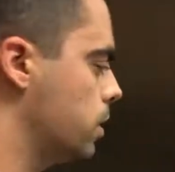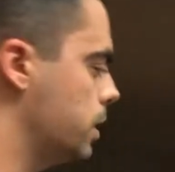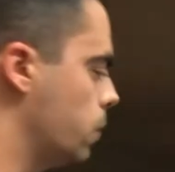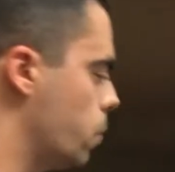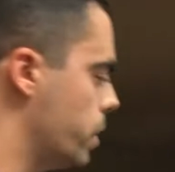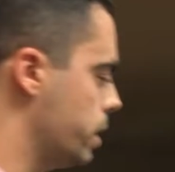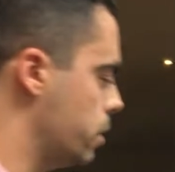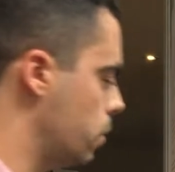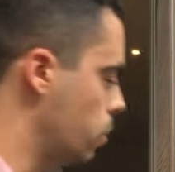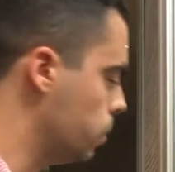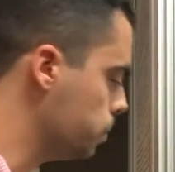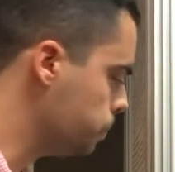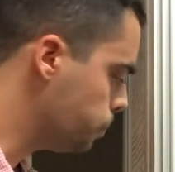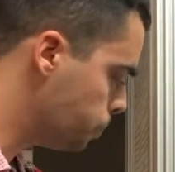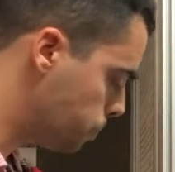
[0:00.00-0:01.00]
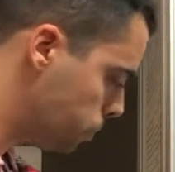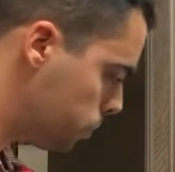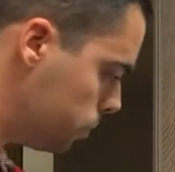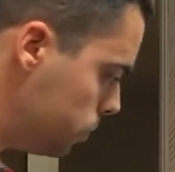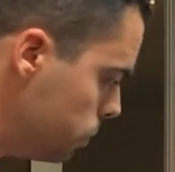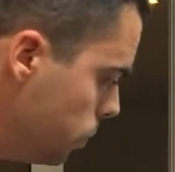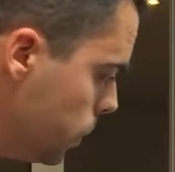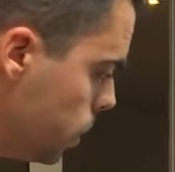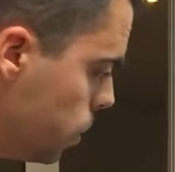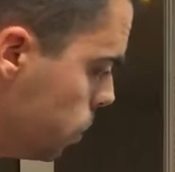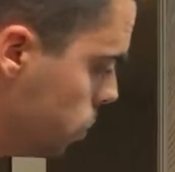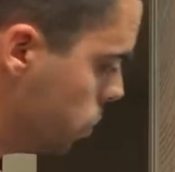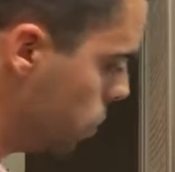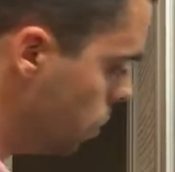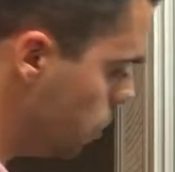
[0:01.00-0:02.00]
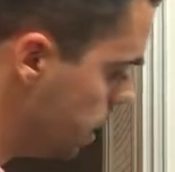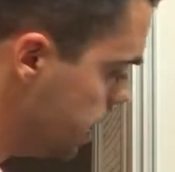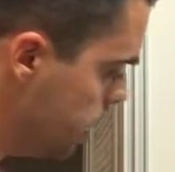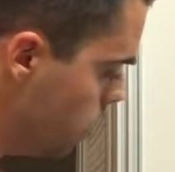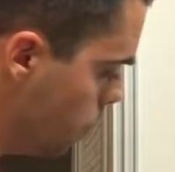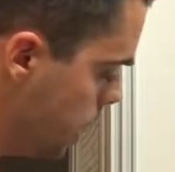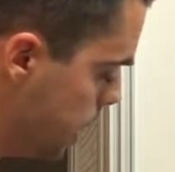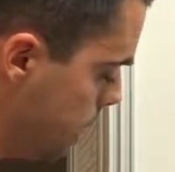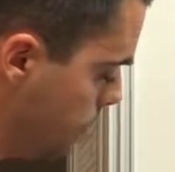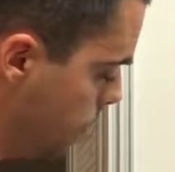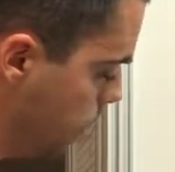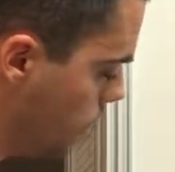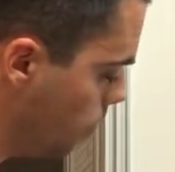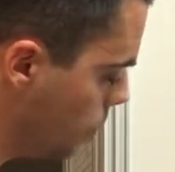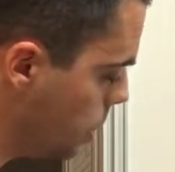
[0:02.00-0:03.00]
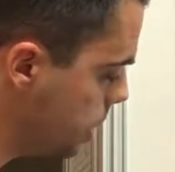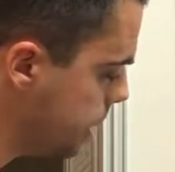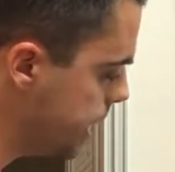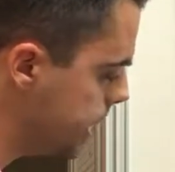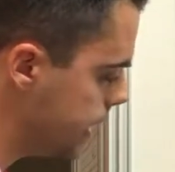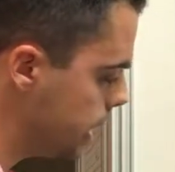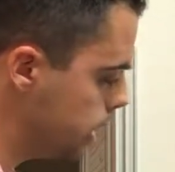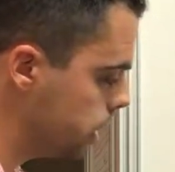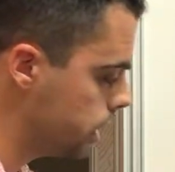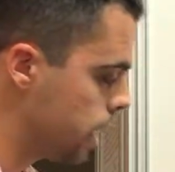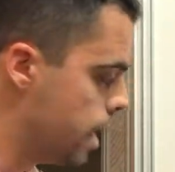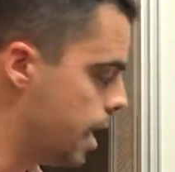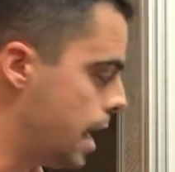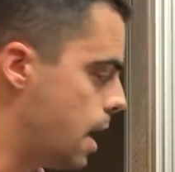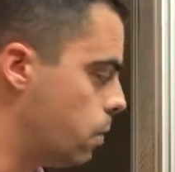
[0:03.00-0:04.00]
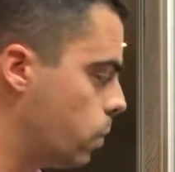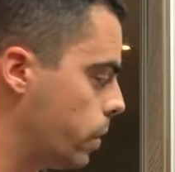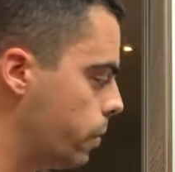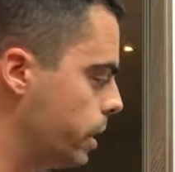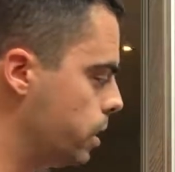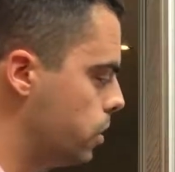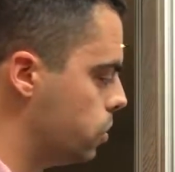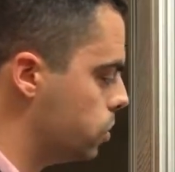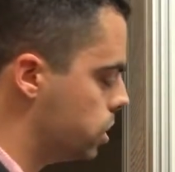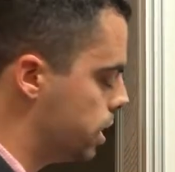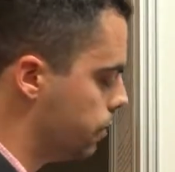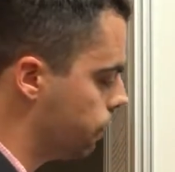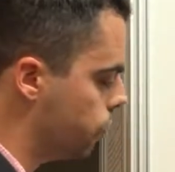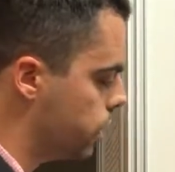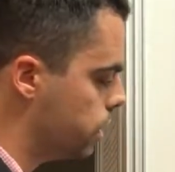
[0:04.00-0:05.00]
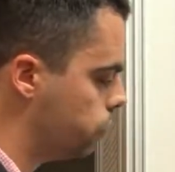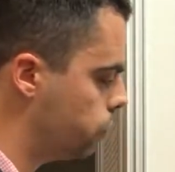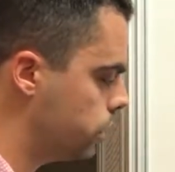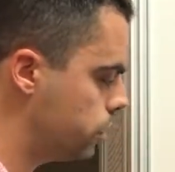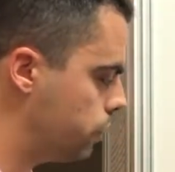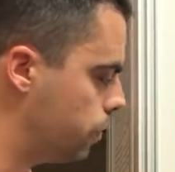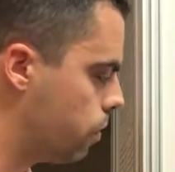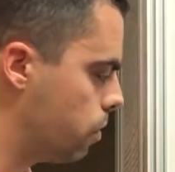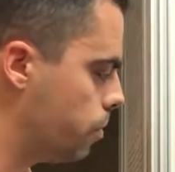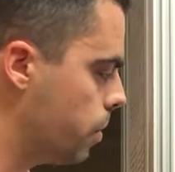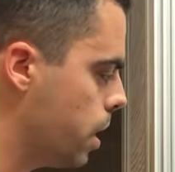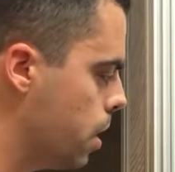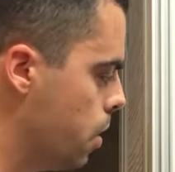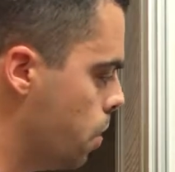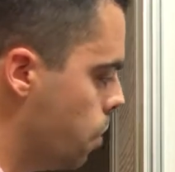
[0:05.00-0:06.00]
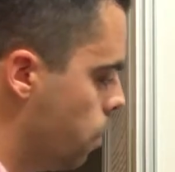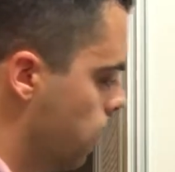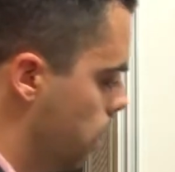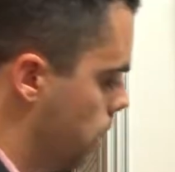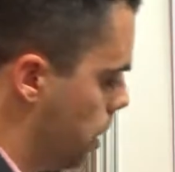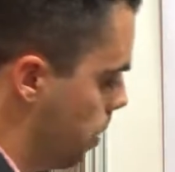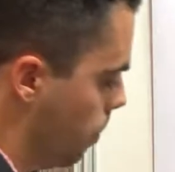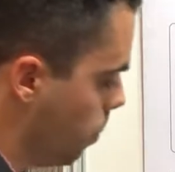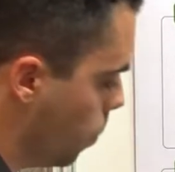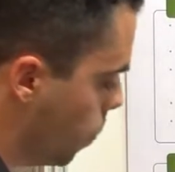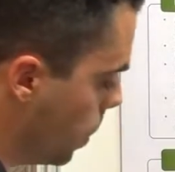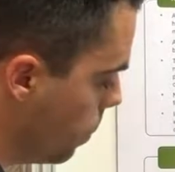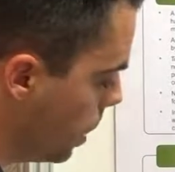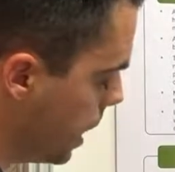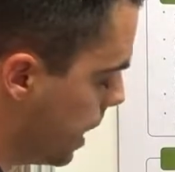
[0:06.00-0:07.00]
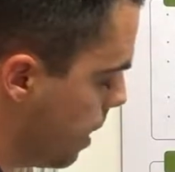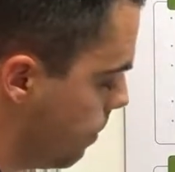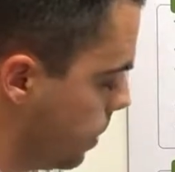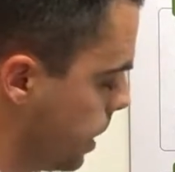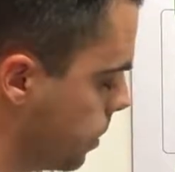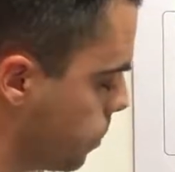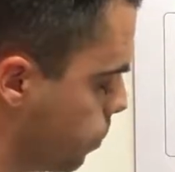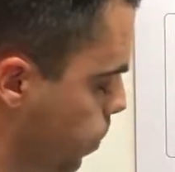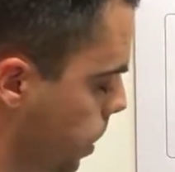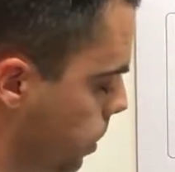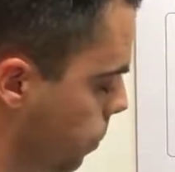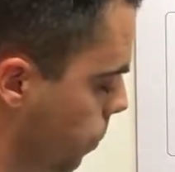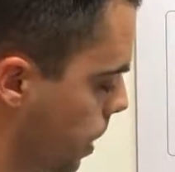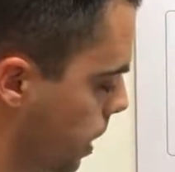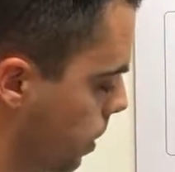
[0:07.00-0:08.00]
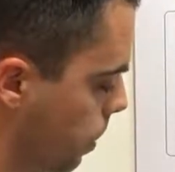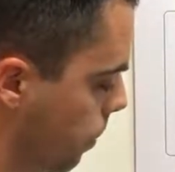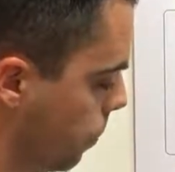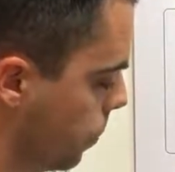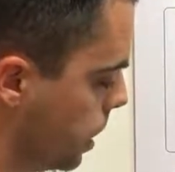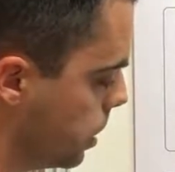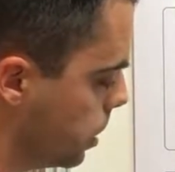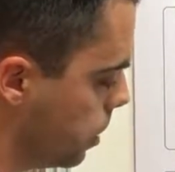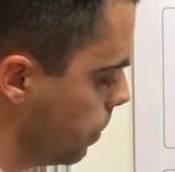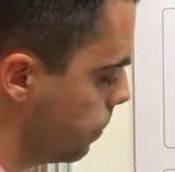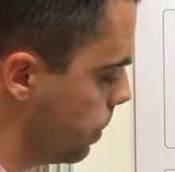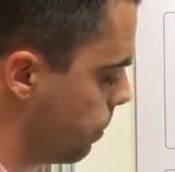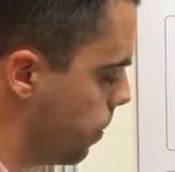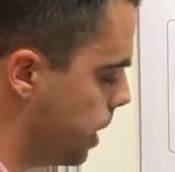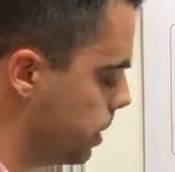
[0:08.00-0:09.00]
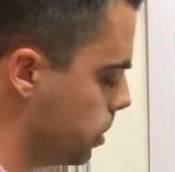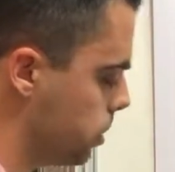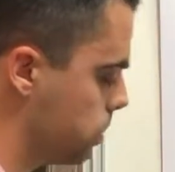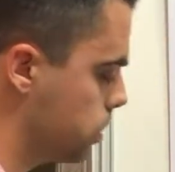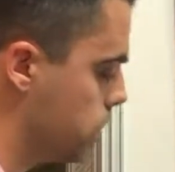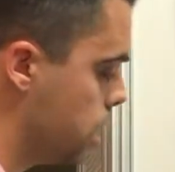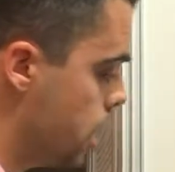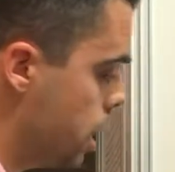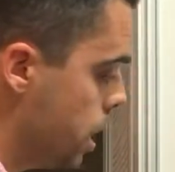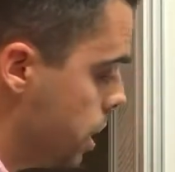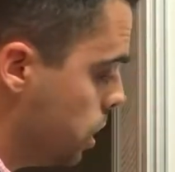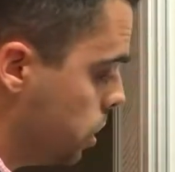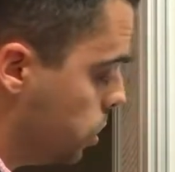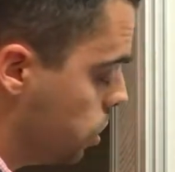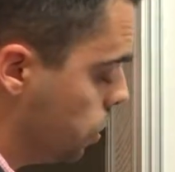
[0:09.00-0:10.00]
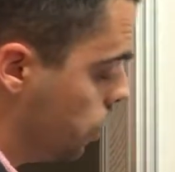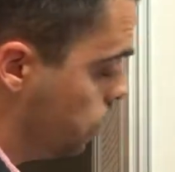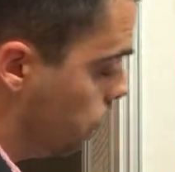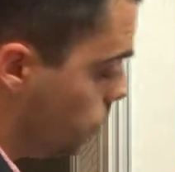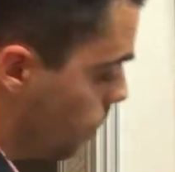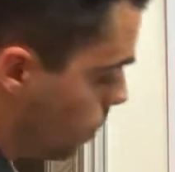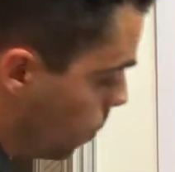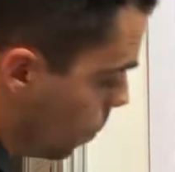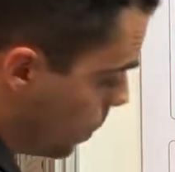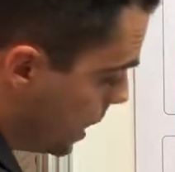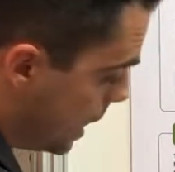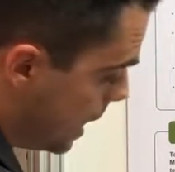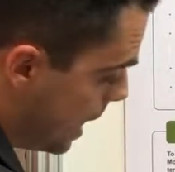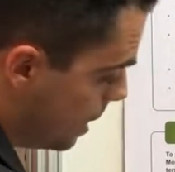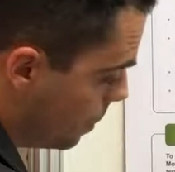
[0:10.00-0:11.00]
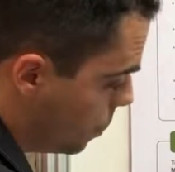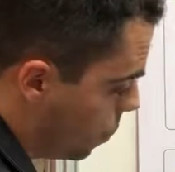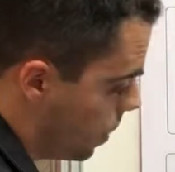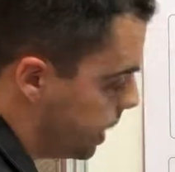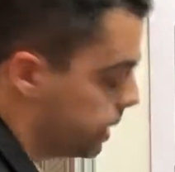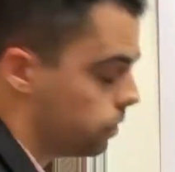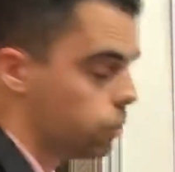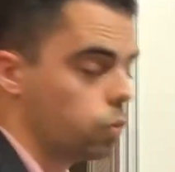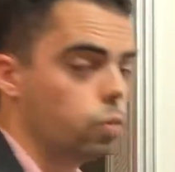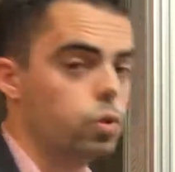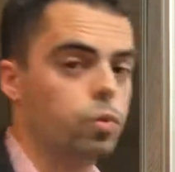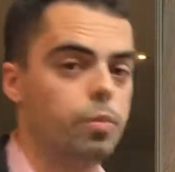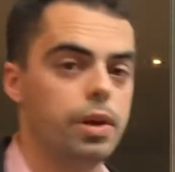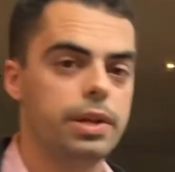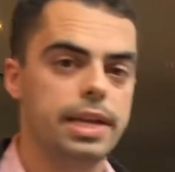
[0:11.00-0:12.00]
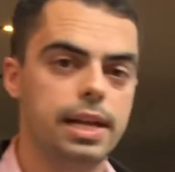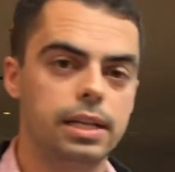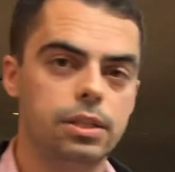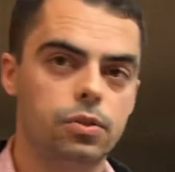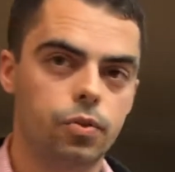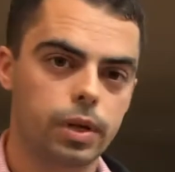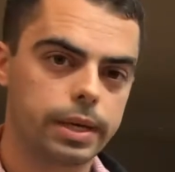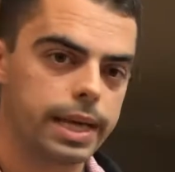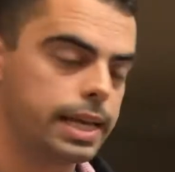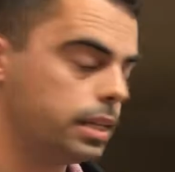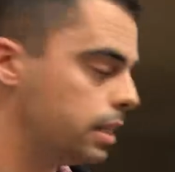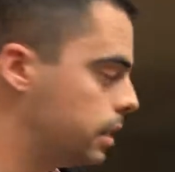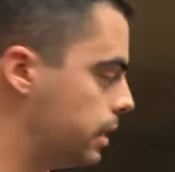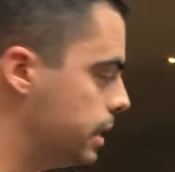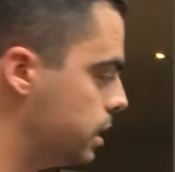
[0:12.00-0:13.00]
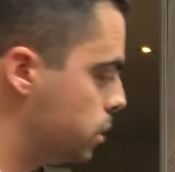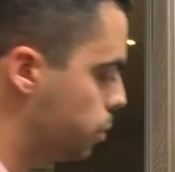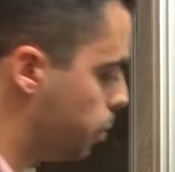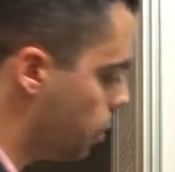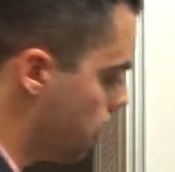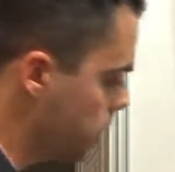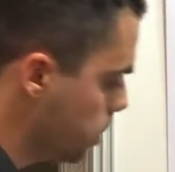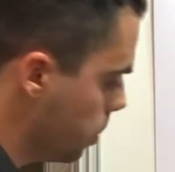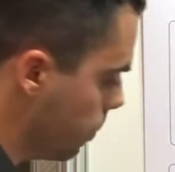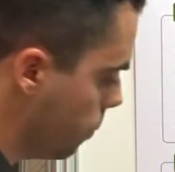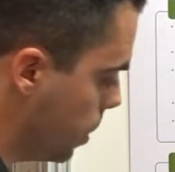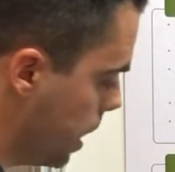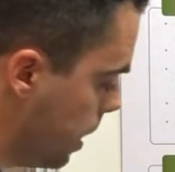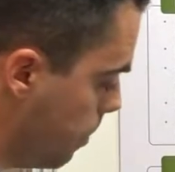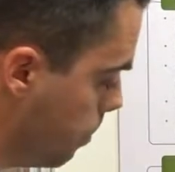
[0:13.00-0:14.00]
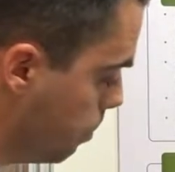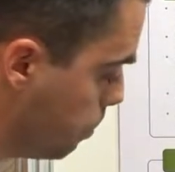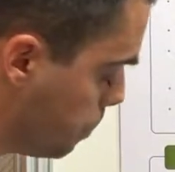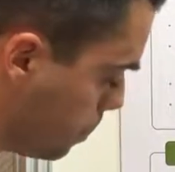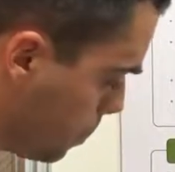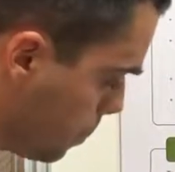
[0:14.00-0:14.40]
the window. So here we have temporal signals, and when we use the Fourier transform, we will have the spectral of each of the functions. So we can try to numerically integrate this part of the